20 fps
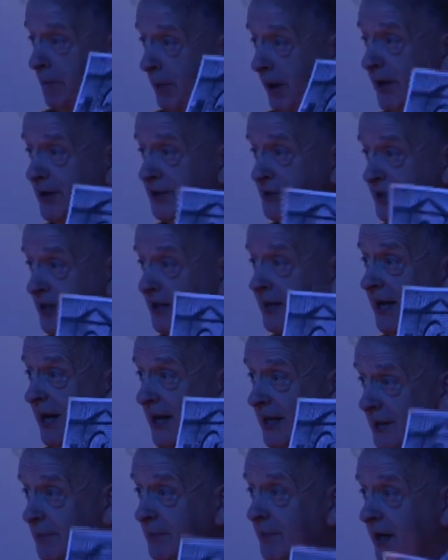person
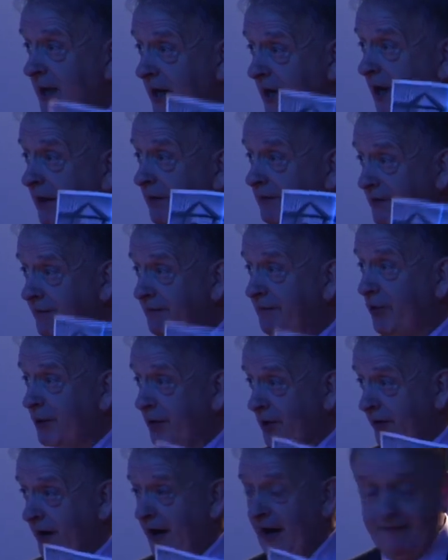in the middle of the
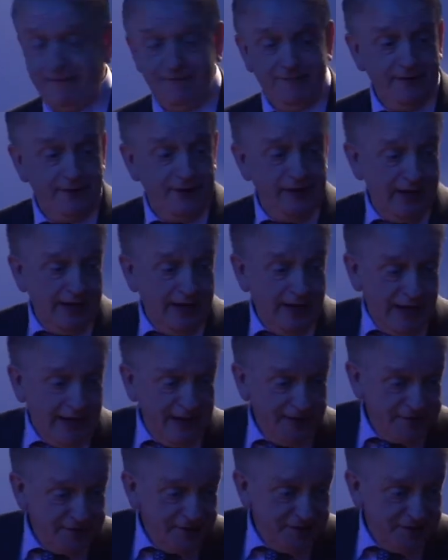photograph, and